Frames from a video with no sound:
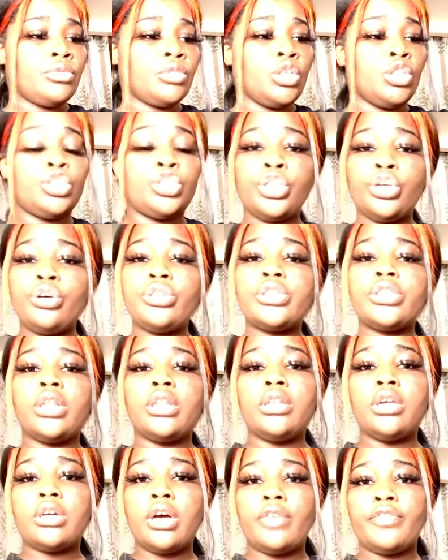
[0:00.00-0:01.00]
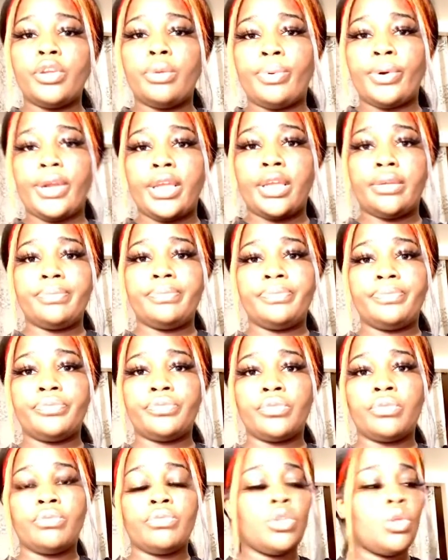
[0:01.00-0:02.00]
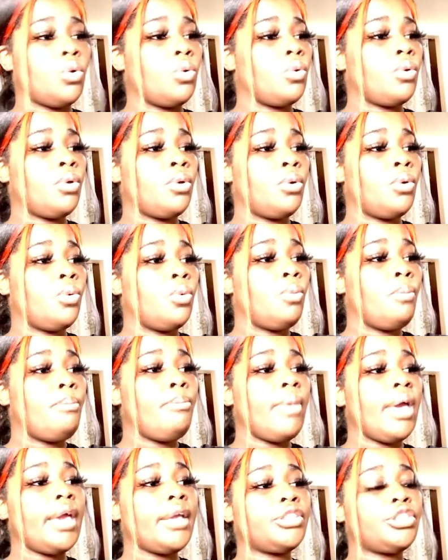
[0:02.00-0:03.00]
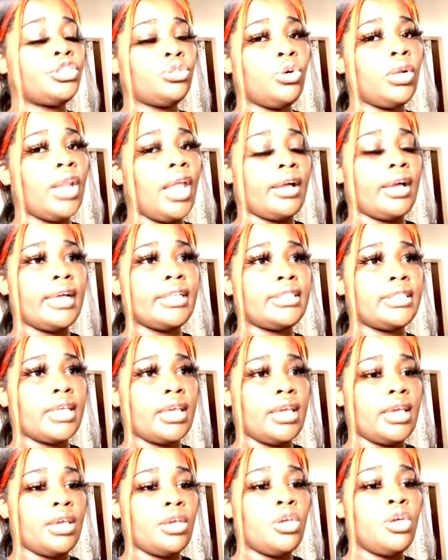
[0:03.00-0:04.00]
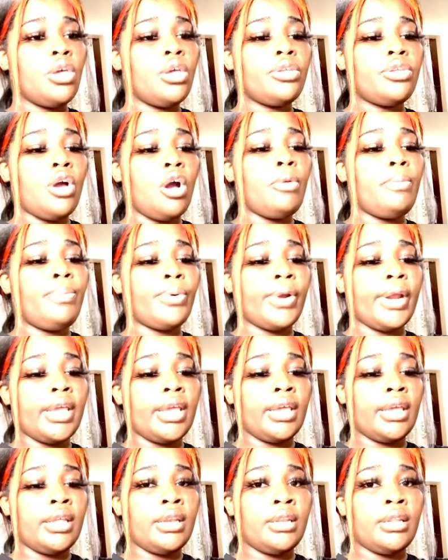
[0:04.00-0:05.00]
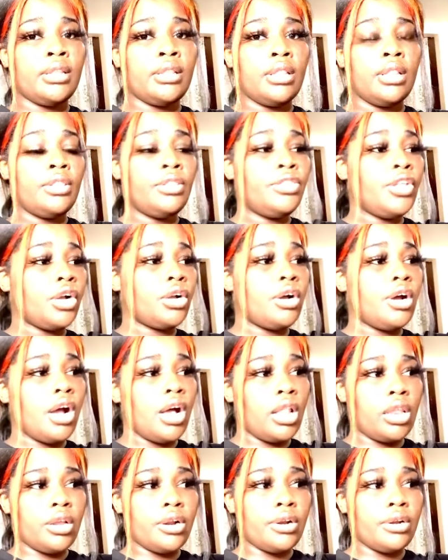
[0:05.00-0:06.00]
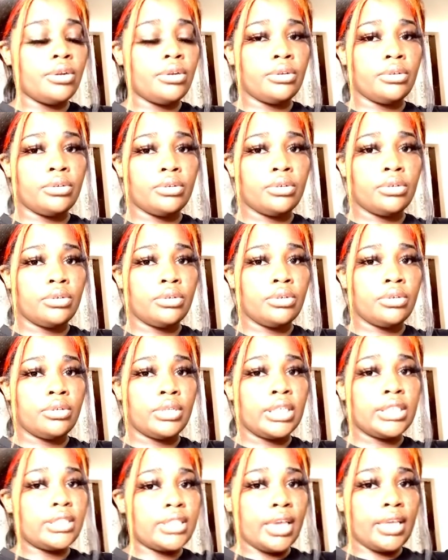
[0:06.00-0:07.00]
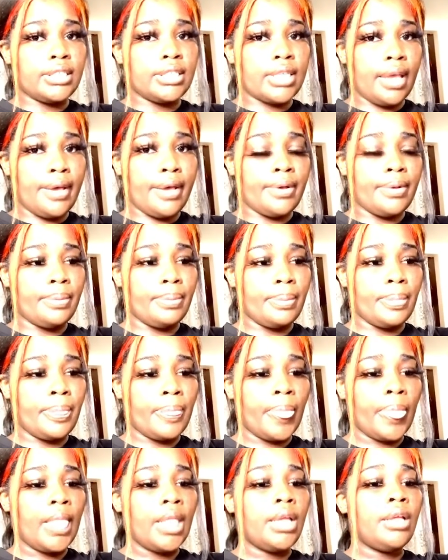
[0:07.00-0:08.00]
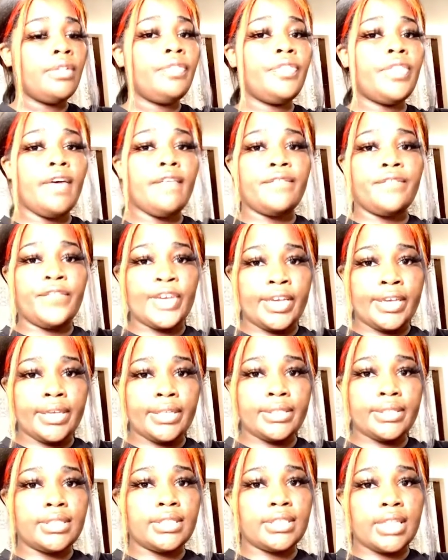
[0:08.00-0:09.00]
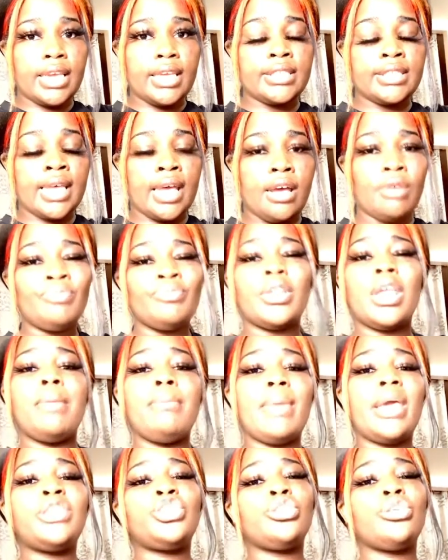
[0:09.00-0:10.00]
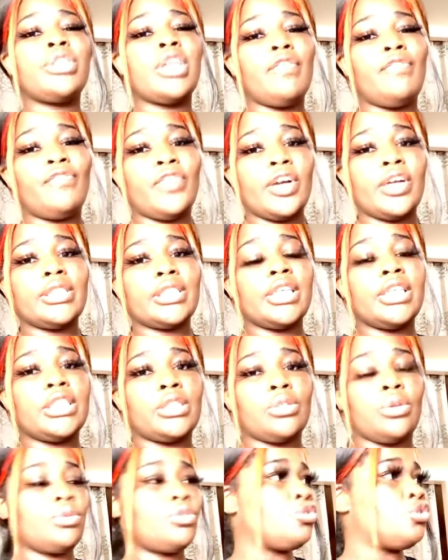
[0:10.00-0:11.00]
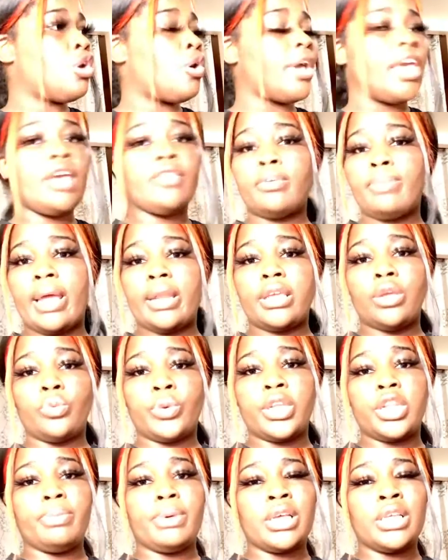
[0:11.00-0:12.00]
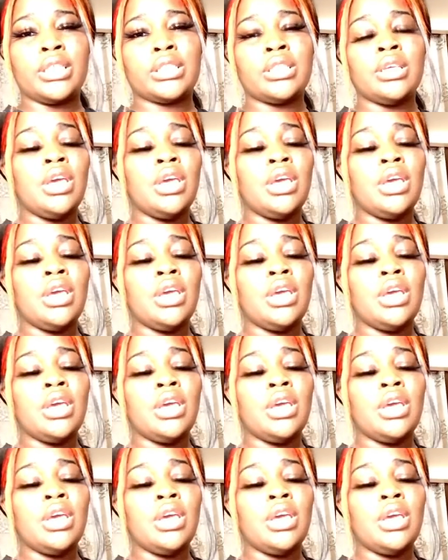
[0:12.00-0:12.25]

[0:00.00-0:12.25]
Choose the look of your brand. Make sure, like I said, your brand, the color stands out, the font stands out, and make sure that font is, everybody can read it, because